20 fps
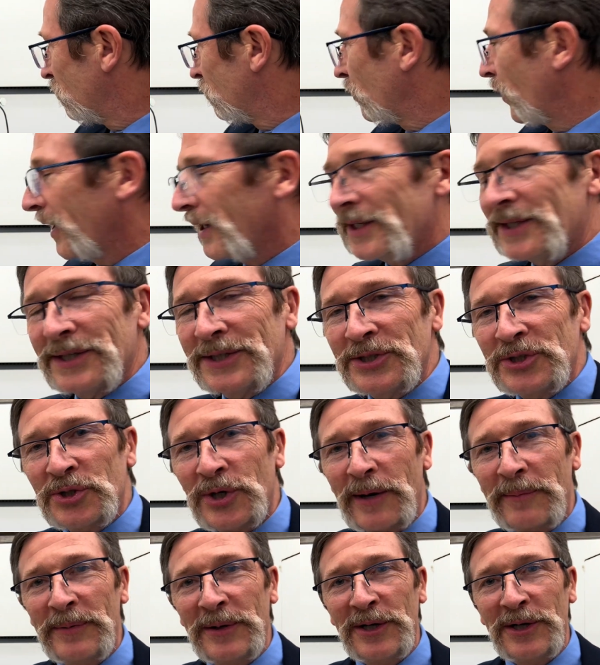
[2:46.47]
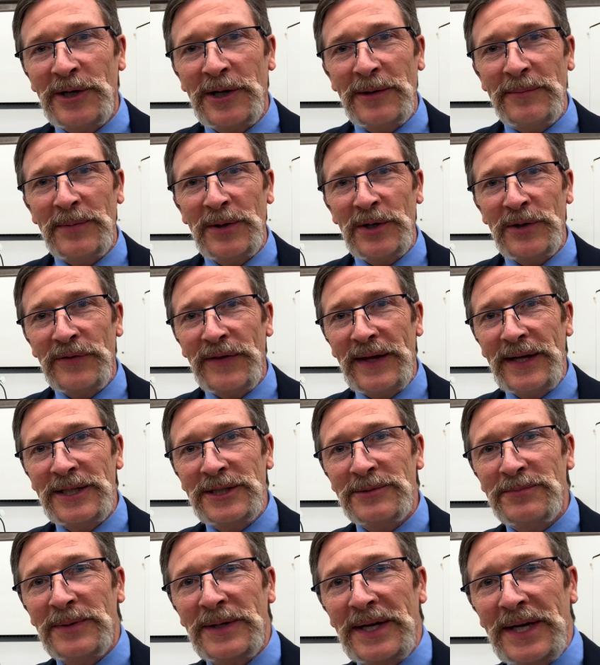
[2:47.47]
trying to sharpen it on both ends,
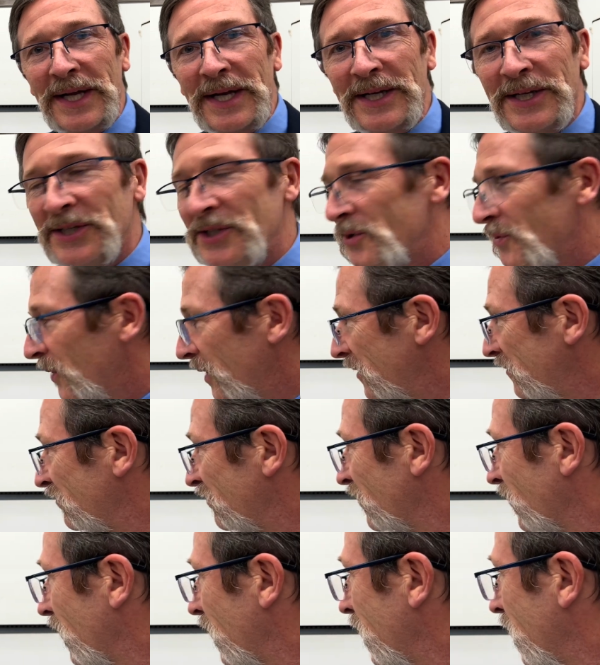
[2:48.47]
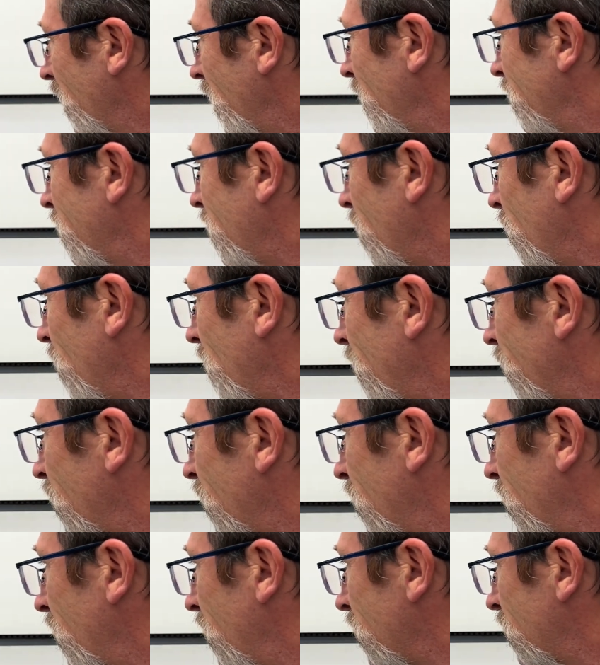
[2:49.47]
but I got a new one. I now have it
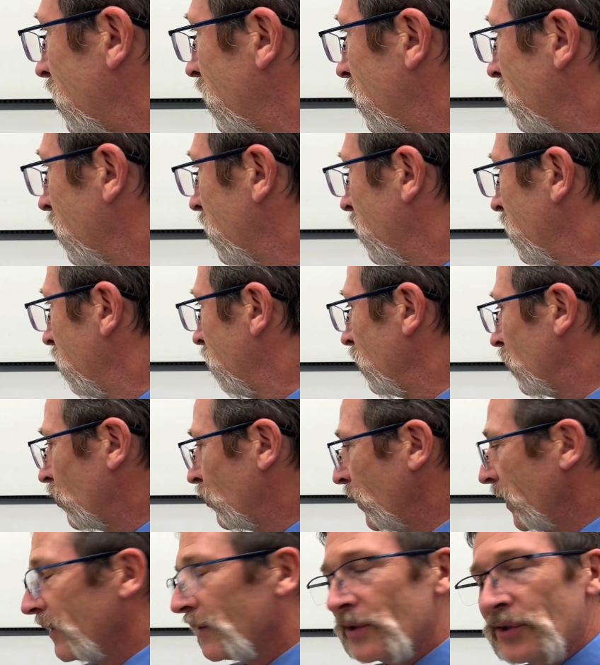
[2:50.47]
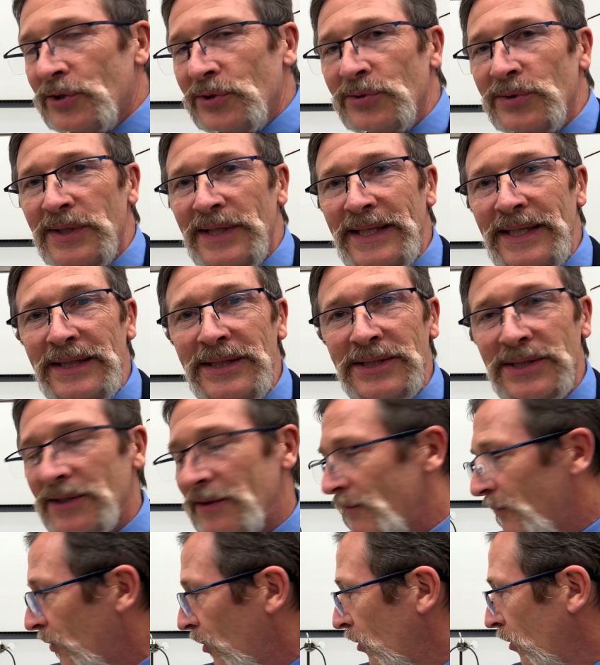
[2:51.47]
connected between two leads
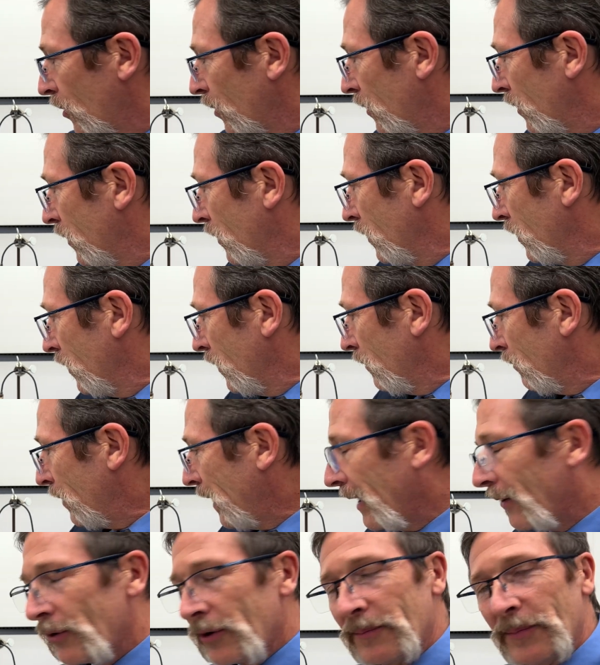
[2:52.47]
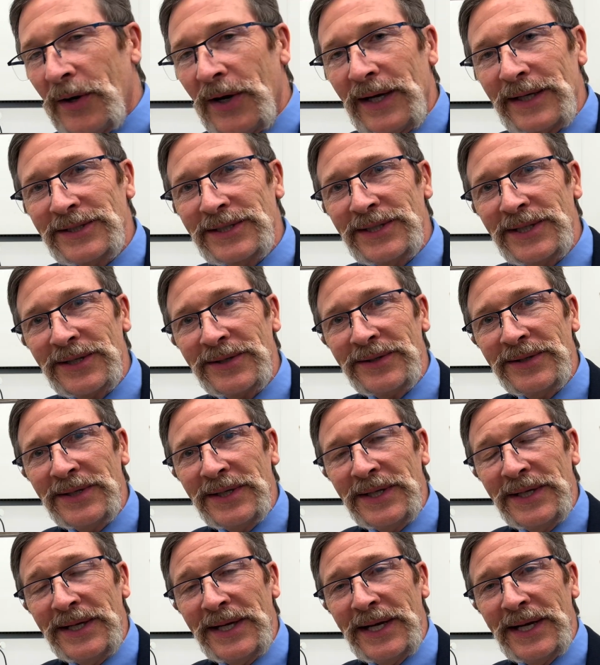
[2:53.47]
of our power box here,
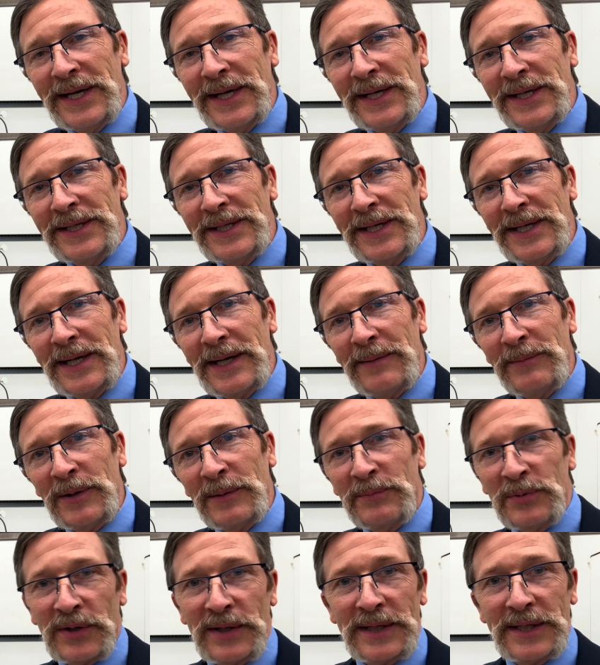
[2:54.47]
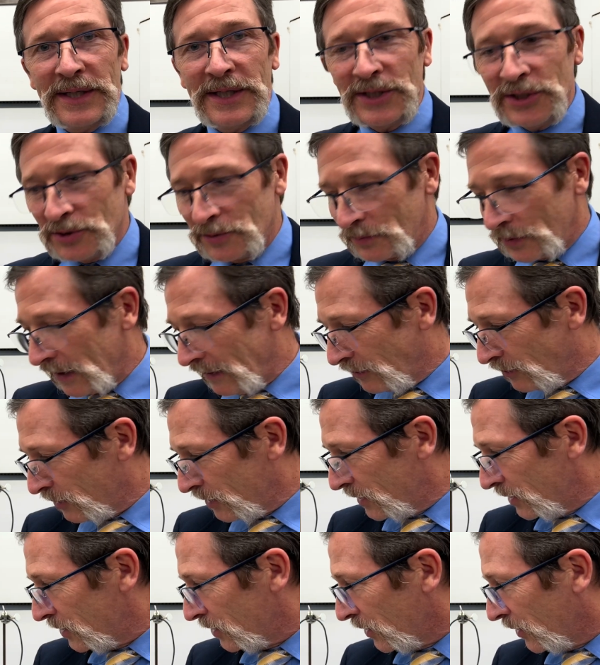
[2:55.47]
and uh, I'm gonna plug it in. You'll
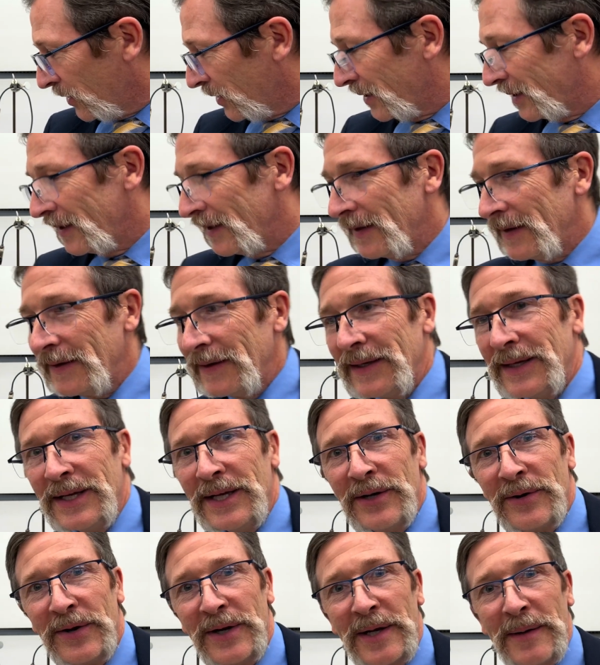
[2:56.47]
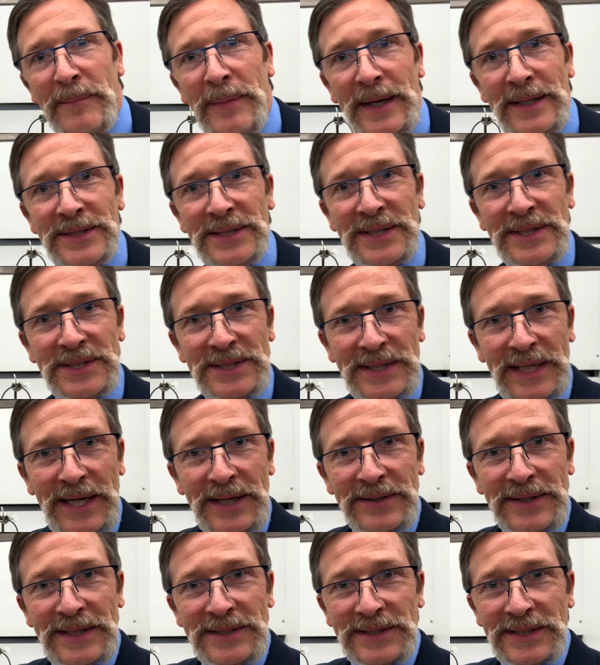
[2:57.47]
probably start hearing a buzzing
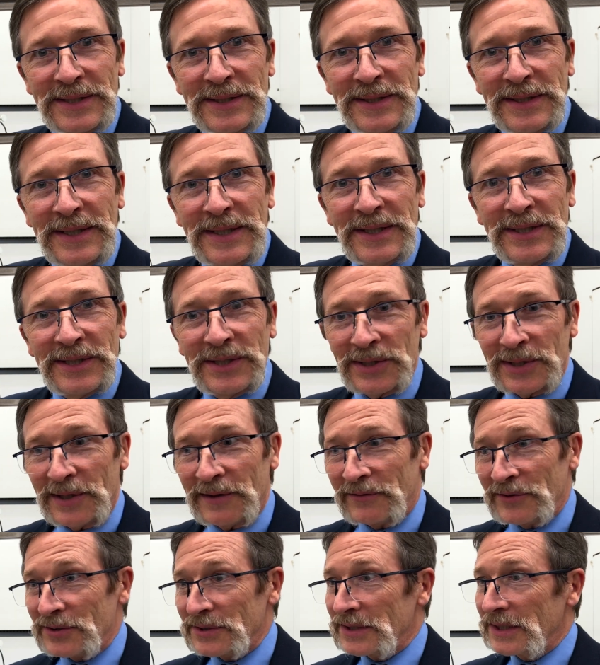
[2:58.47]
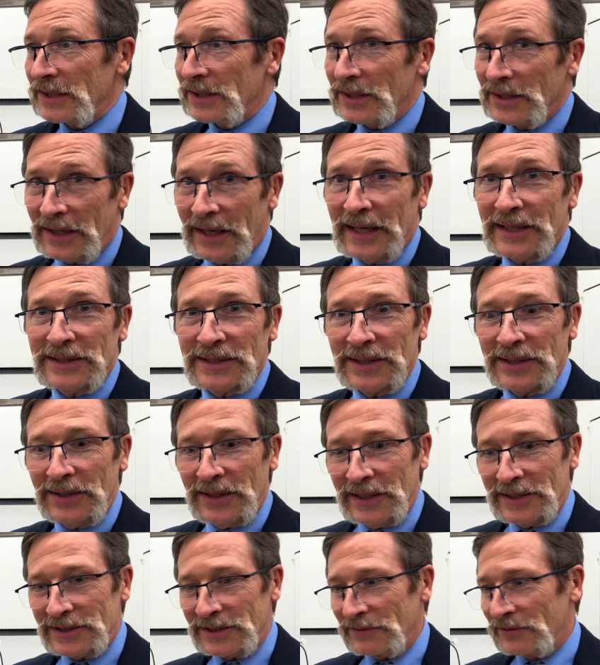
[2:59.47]
sound as it delivers lots and
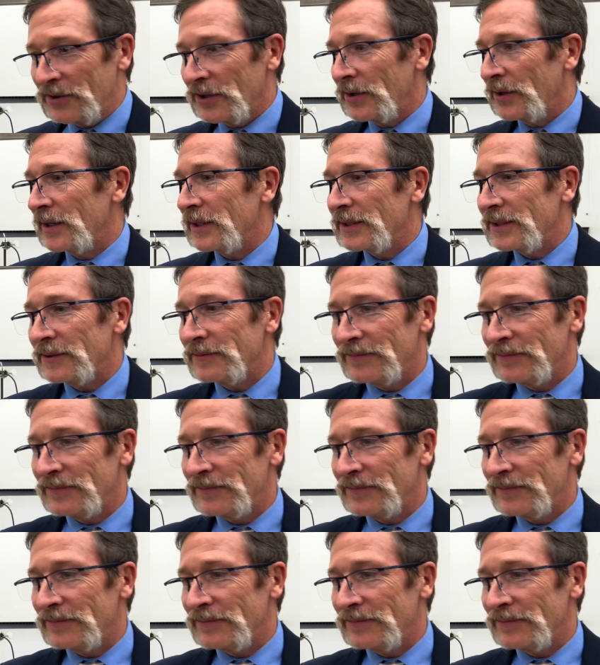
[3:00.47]
lots of current.